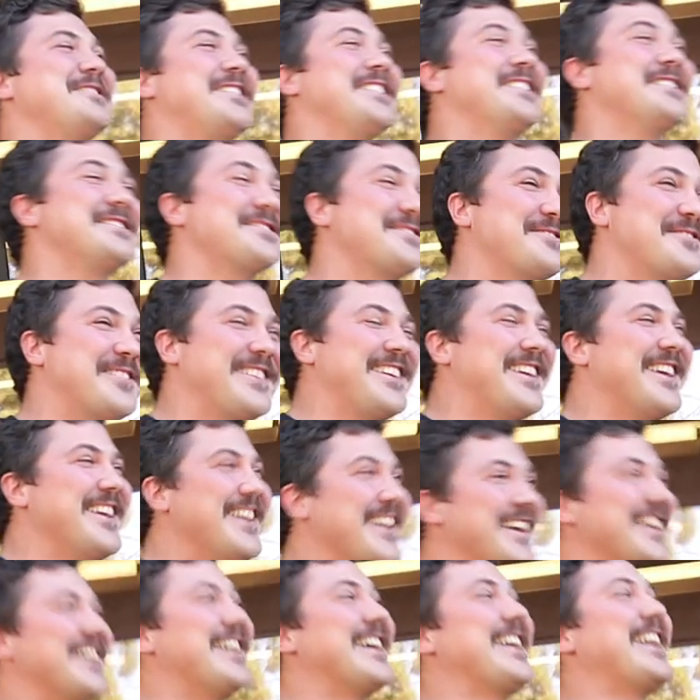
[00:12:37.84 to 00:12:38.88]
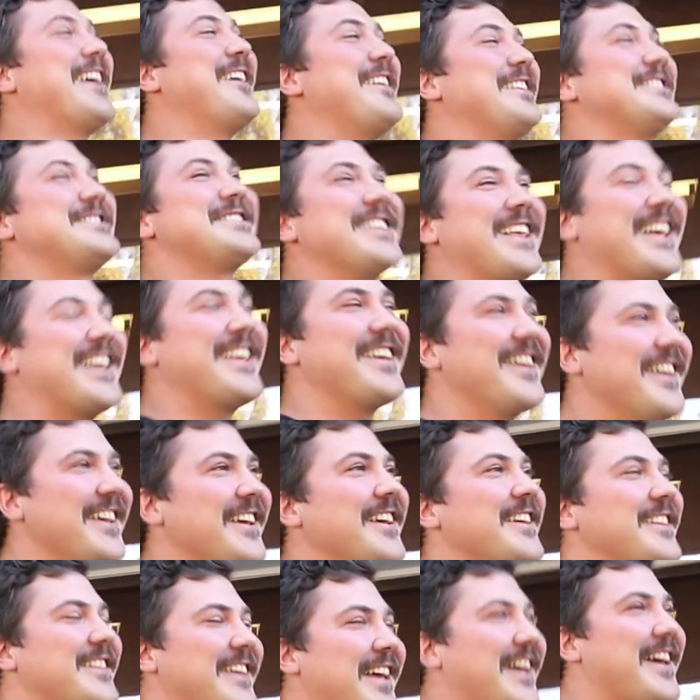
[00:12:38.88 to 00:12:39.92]
Tisserie, and I was like,
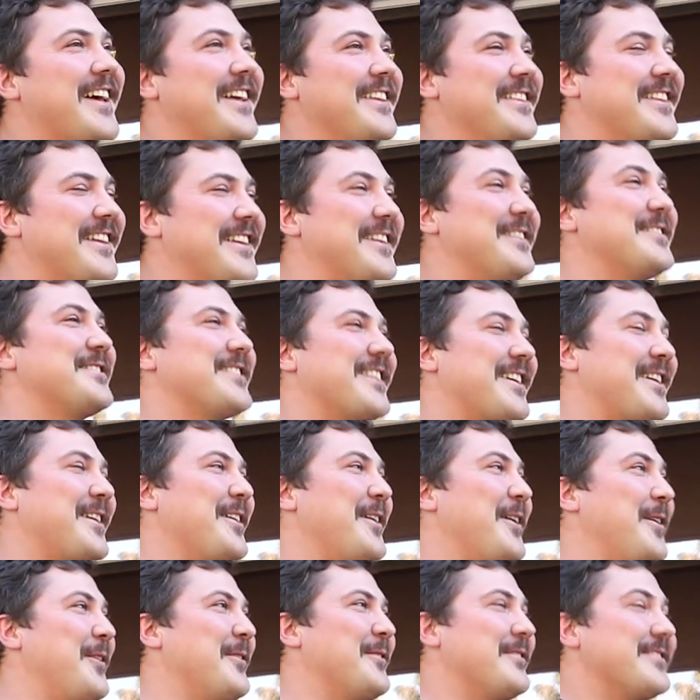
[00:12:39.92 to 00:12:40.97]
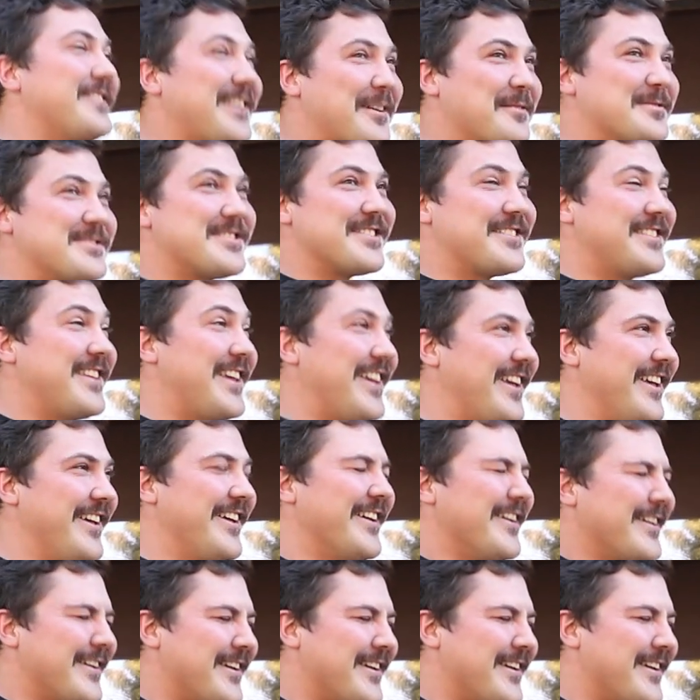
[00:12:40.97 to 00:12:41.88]
yeah, and then I was like, oh, that was a thing.